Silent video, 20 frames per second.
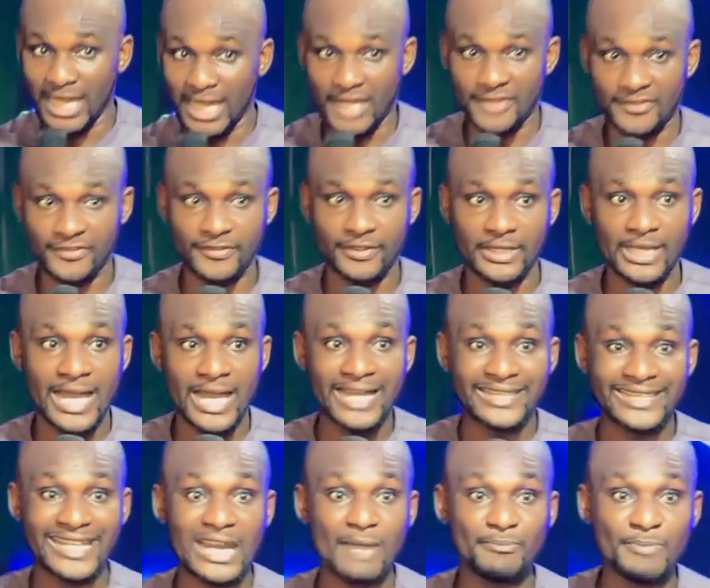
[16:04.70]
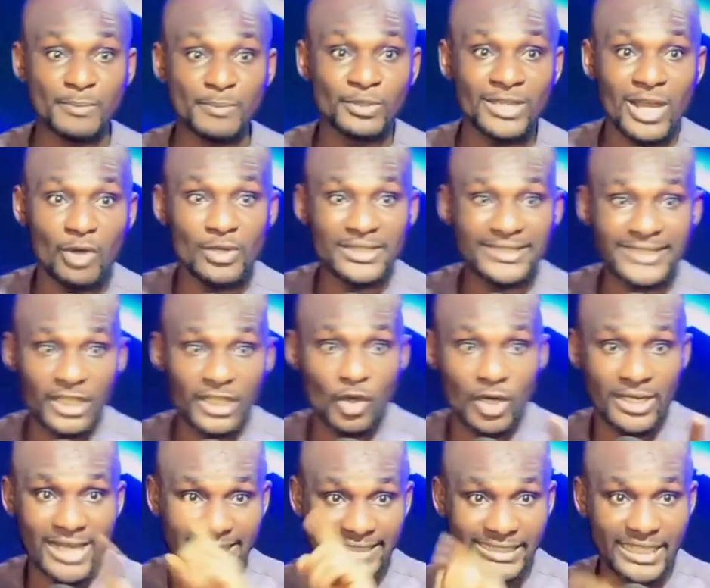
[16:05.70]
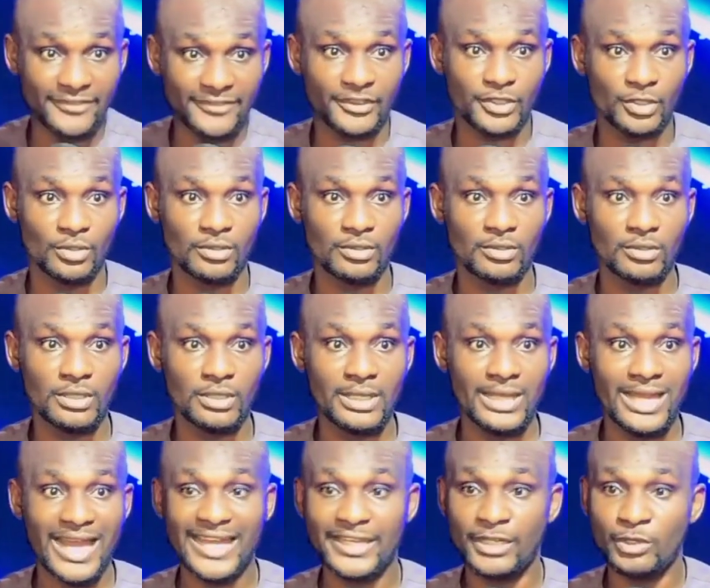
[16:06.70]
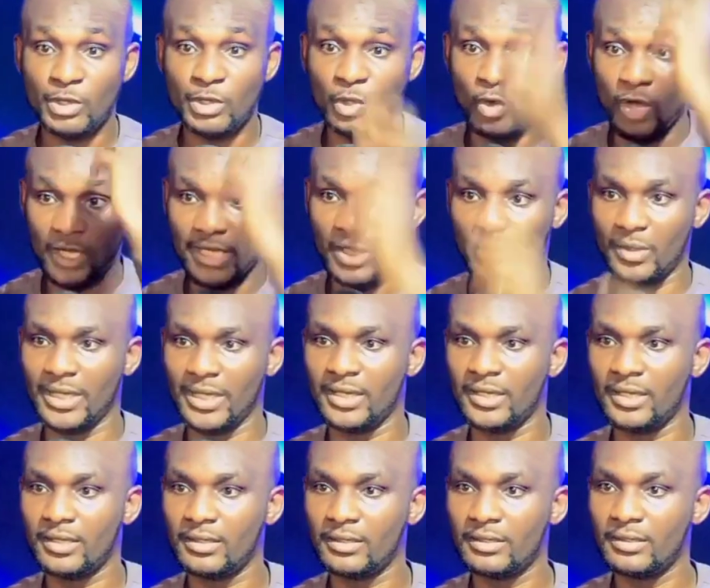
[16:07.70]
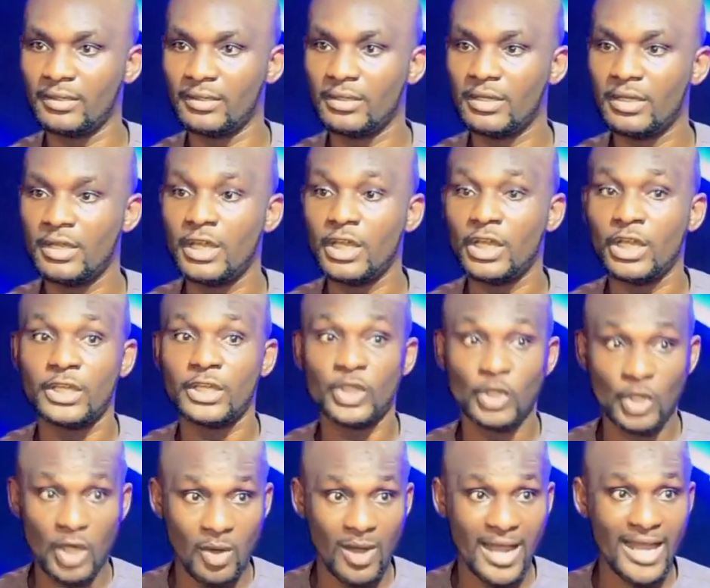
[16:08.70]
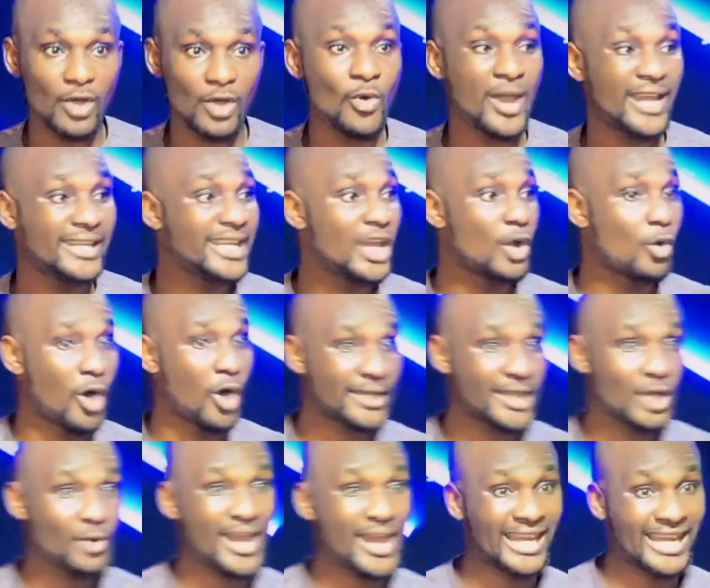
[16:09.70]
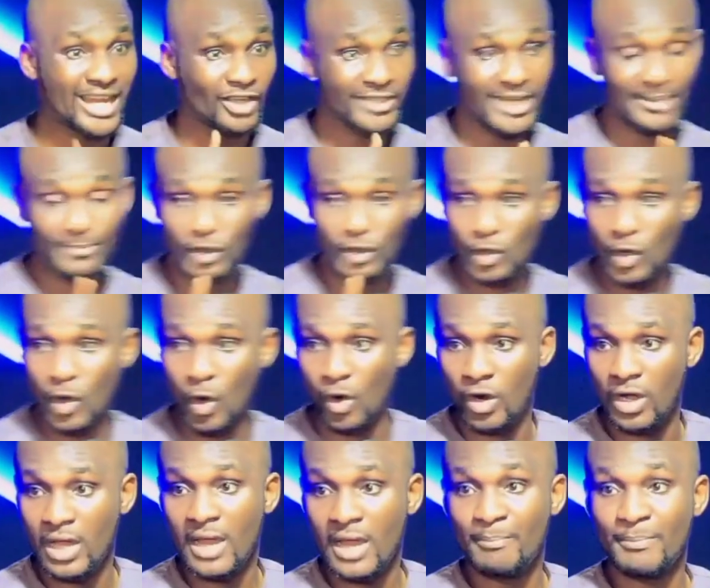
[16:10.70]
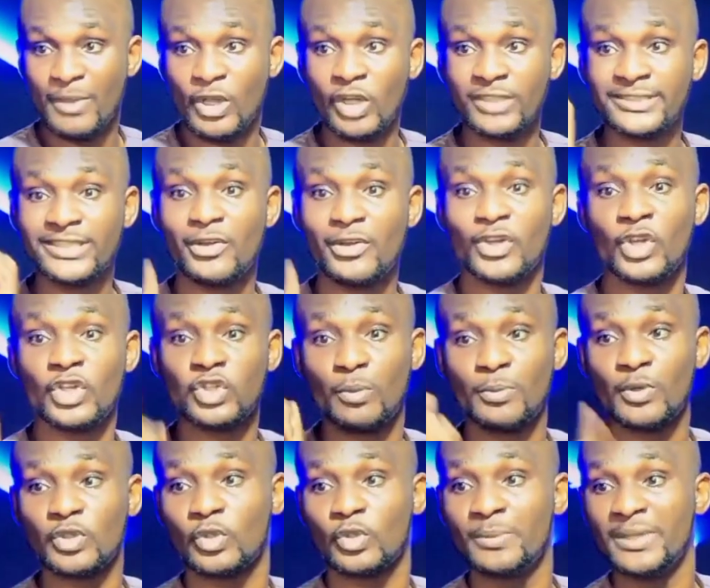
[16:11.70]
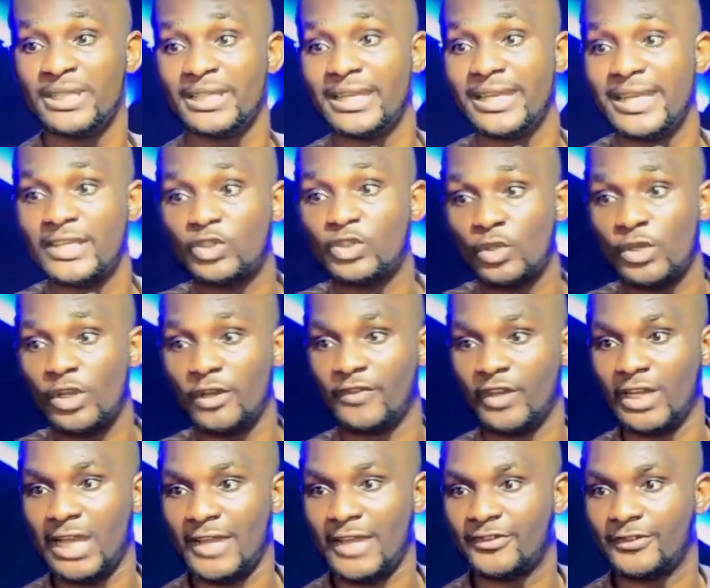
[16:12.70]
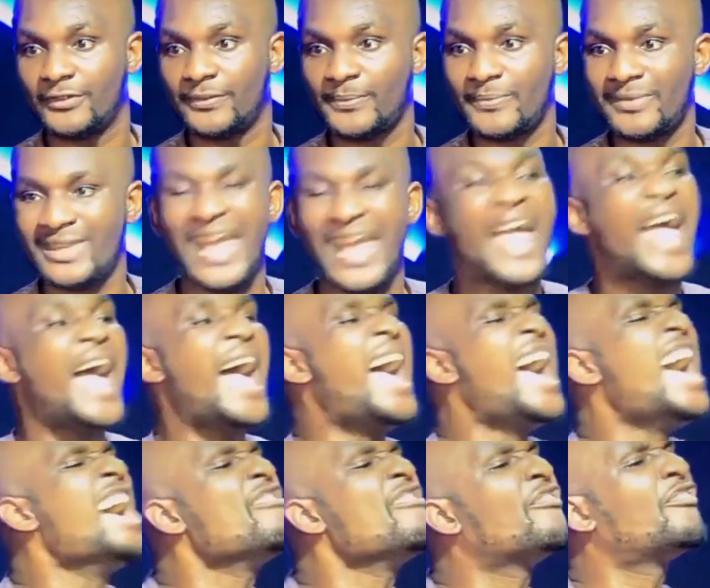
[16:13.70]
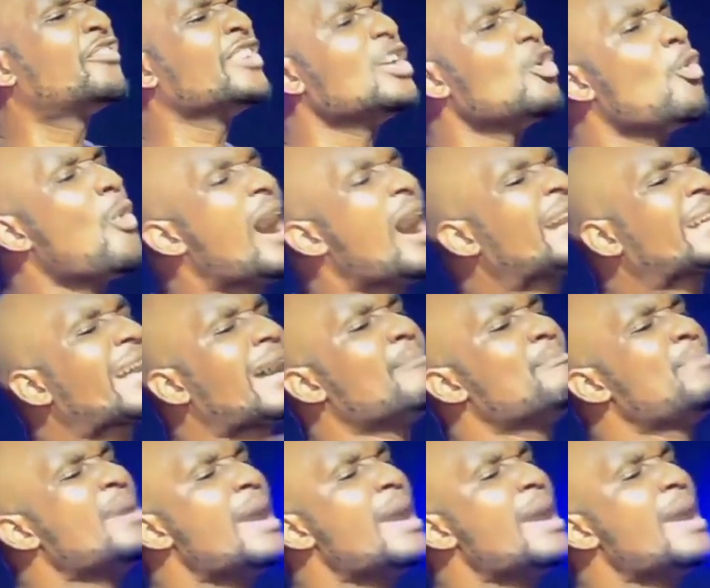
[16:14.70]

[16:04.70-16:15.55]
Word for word: life, there are people that will think God has left you. And they will walk away. You know why? When they walk away, allow them to go, because they were not supposed to be in the next story of your life. Everyone can